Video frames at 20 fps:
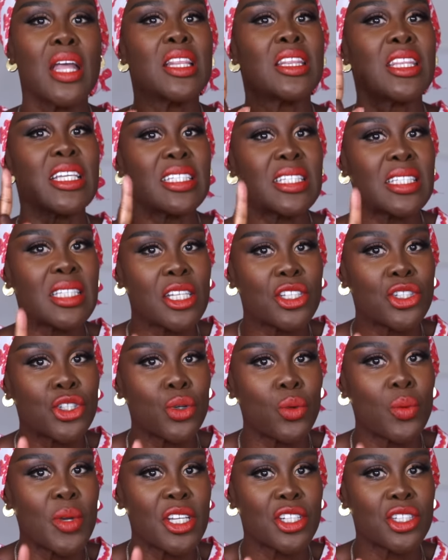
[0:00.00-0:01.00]
The
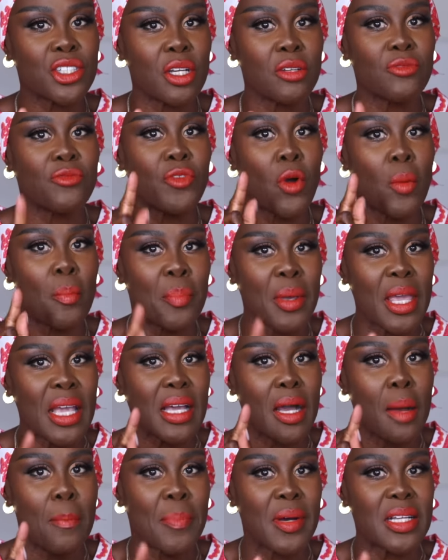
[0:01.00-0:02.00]
situation for
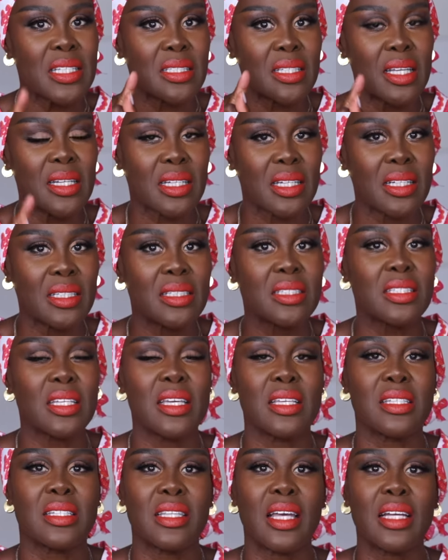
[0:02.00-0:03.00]
bigger busted girls
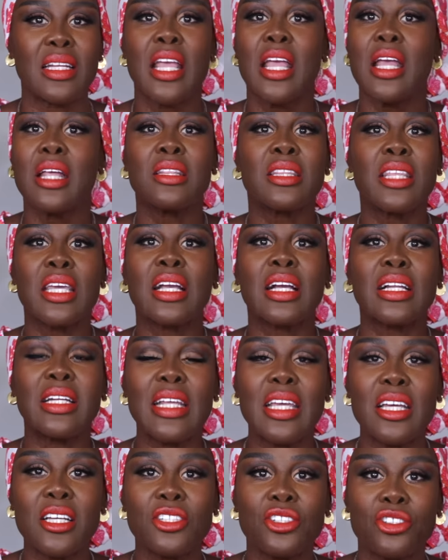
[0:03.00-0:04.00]
is that the
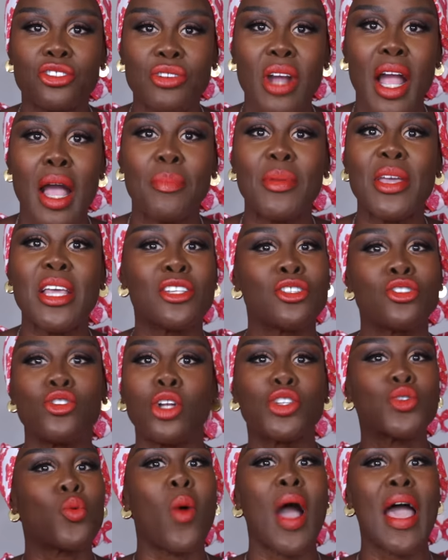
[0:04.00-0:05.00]
clear strap is
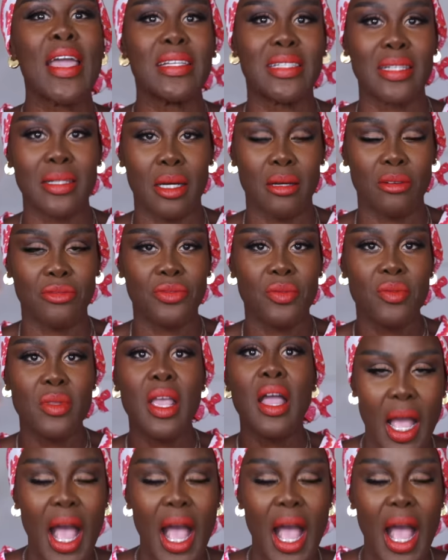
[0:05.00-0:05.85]
not wide enough.